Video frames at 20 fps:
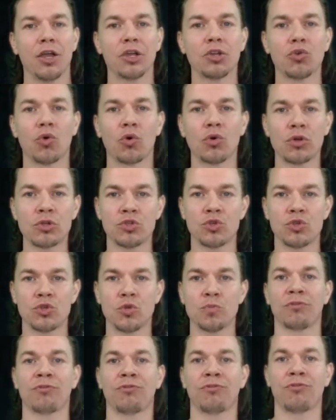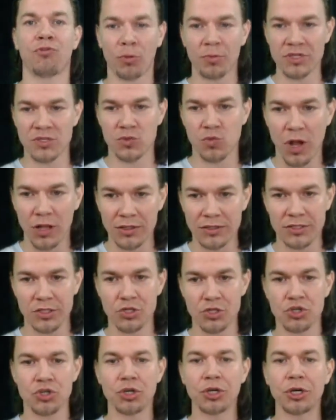in order to perform as well
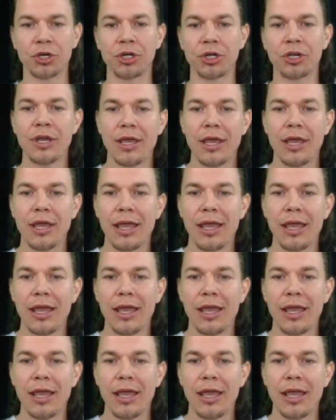as it should.